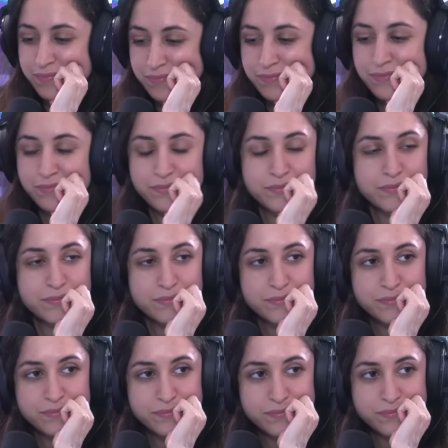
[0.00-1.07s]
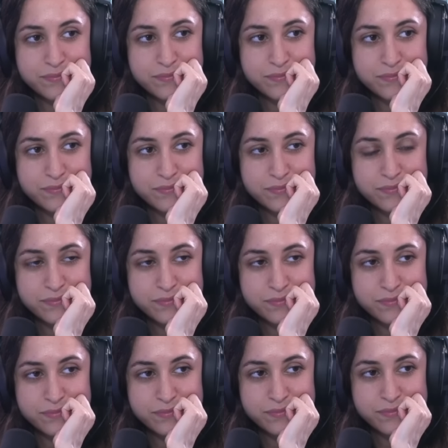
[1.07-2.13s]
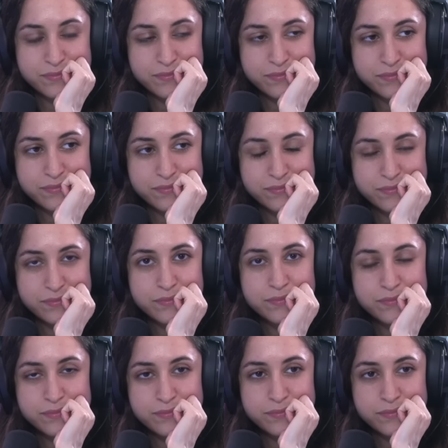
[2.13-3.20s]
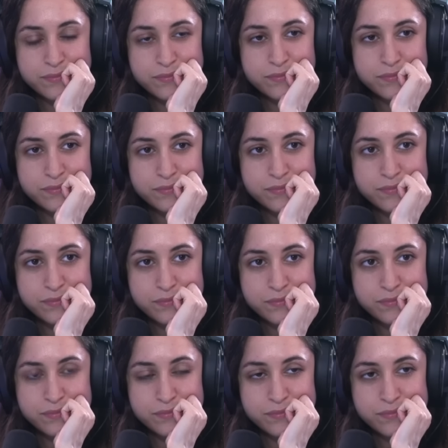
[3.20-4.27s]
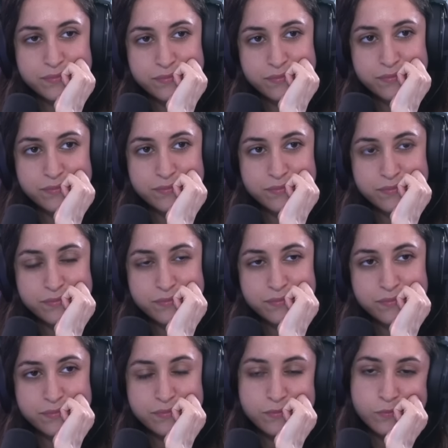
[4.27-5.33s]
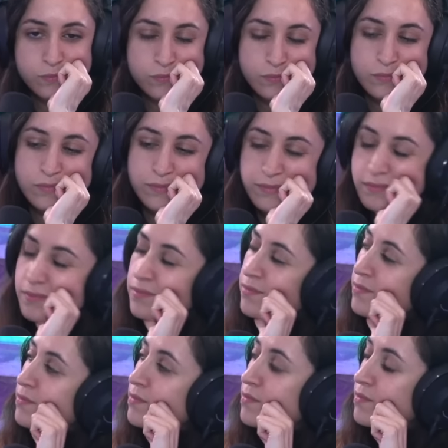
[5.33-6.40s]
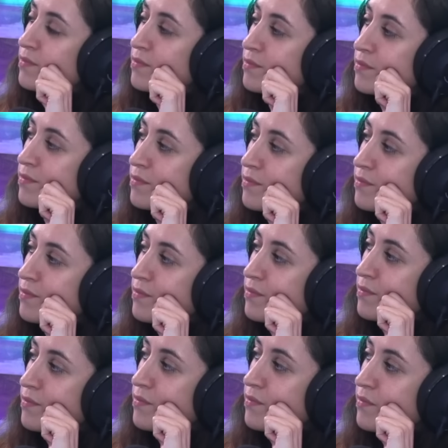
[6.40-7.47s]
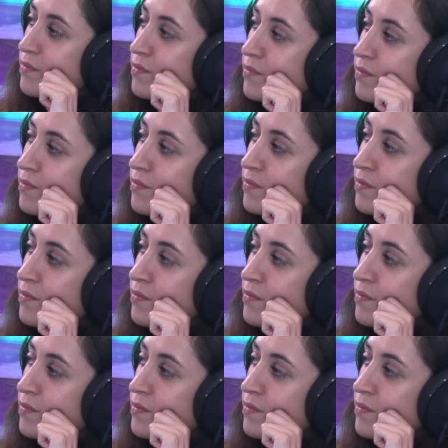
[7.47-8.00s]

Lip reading: The person shown says nothing.